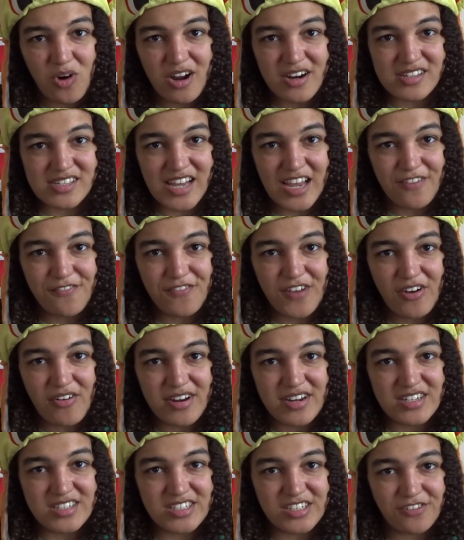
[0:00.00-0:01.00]
ones have
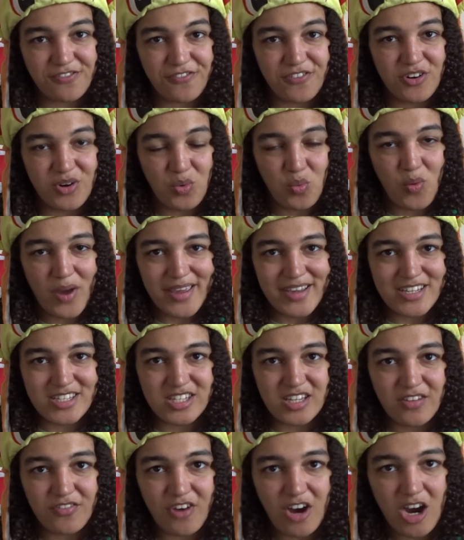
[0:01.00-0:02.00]
very different
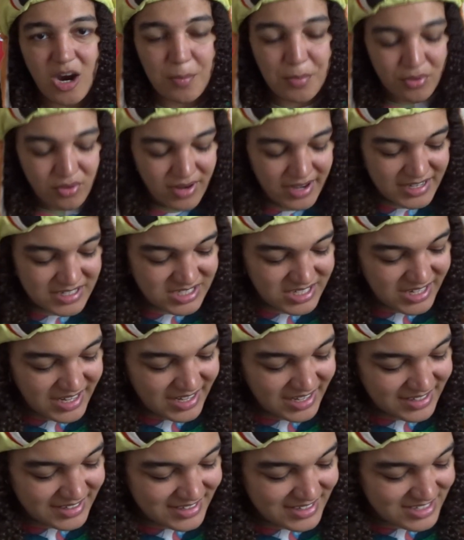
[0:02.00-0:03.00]
ways of
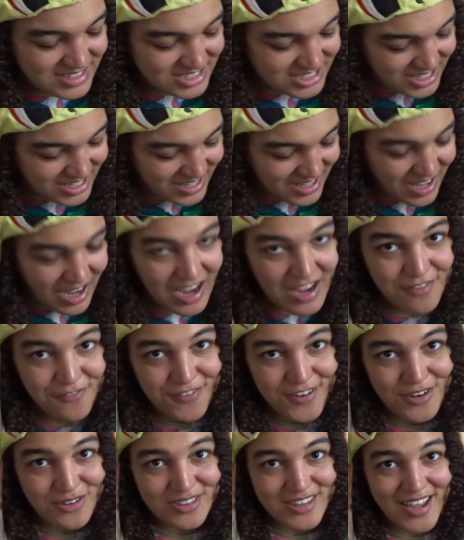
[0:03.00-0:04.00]
operating, and I
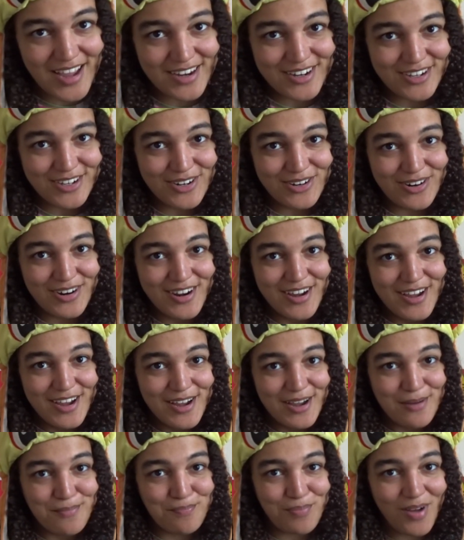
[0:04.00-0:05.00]
found that out
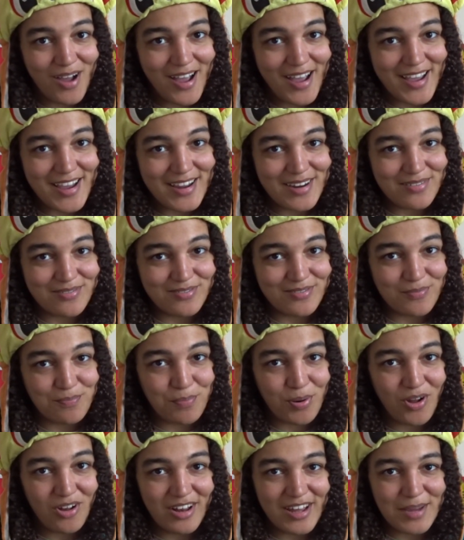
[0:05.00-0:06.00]
by
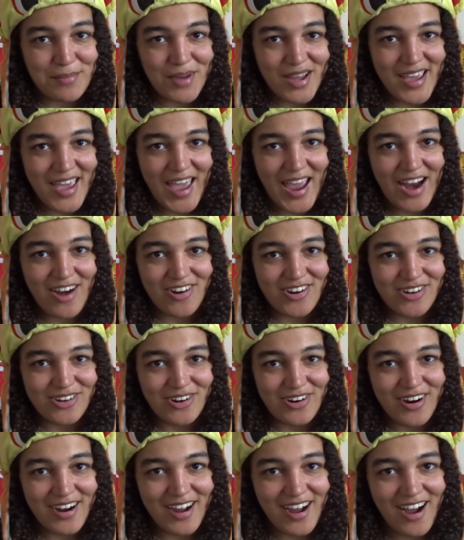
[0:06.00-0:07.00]
pulling my hair
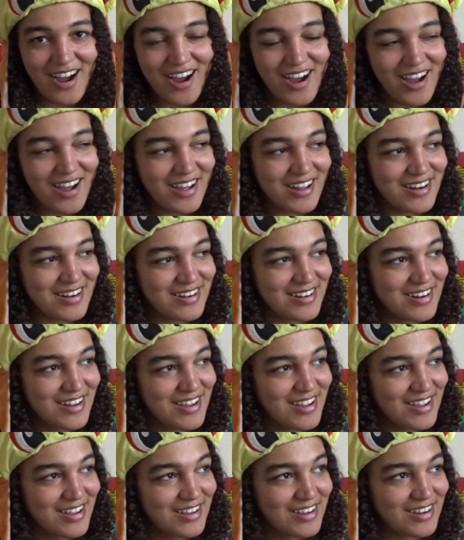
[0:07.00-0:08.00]
out on
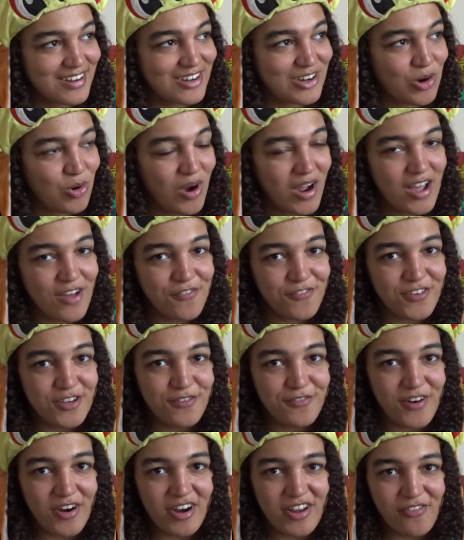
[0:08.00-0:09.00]
quite a
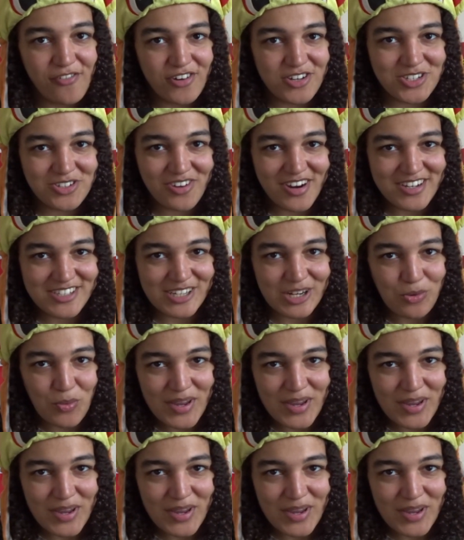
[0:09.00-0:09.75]
few very frustrating